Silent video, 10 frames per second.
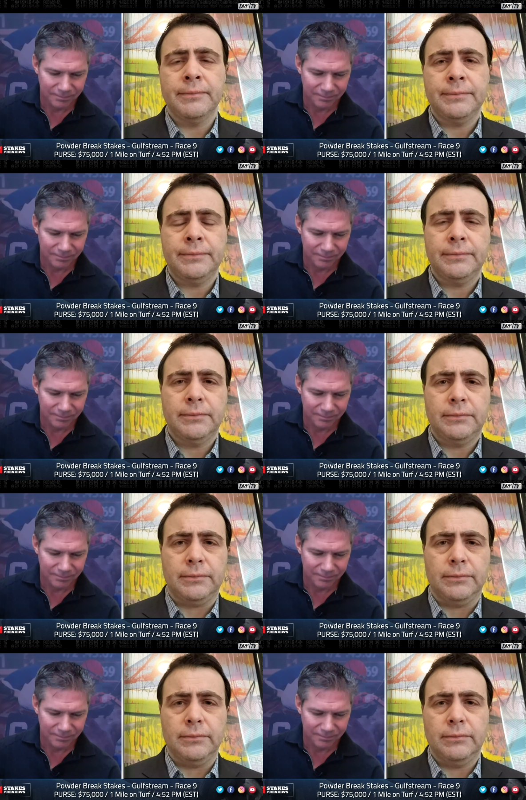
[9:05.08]

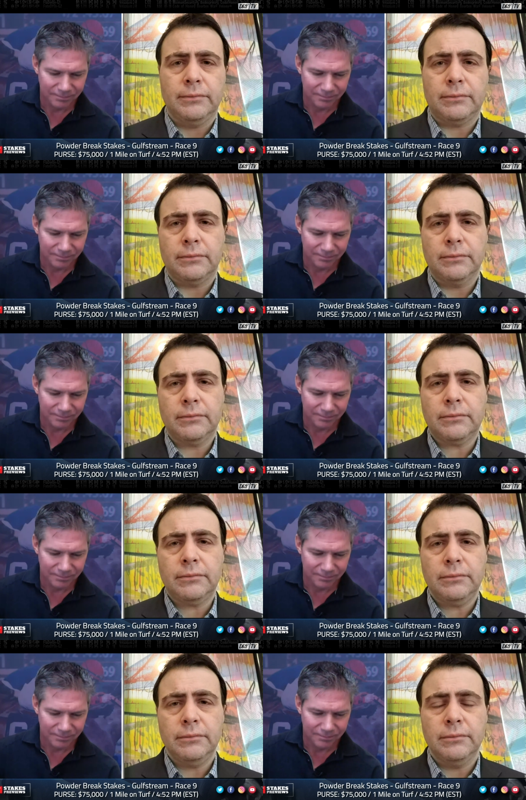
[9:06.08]

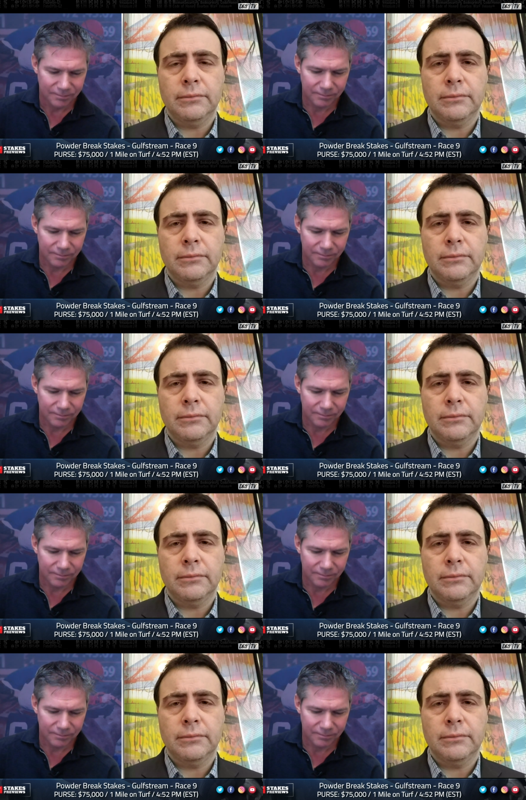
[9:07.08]
(no one is talking)